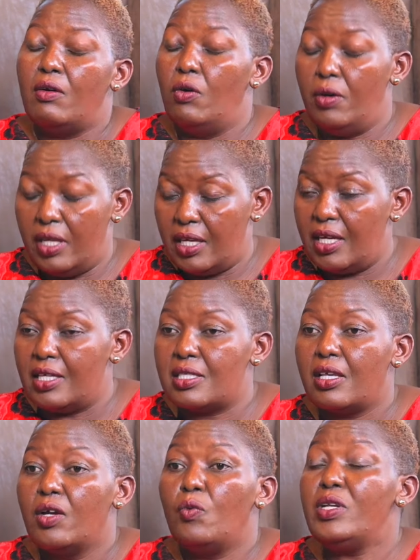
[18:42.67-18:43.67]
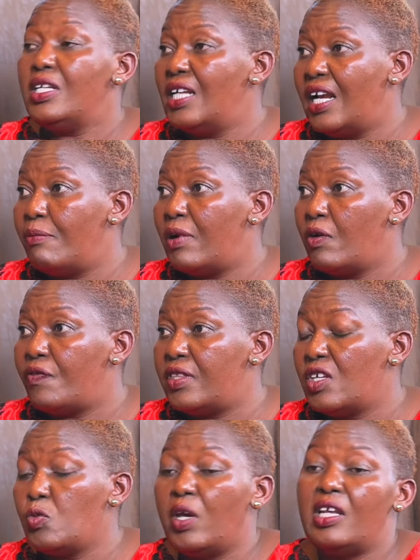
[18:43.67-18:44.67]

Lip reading: Oh, yes. We did a number of things.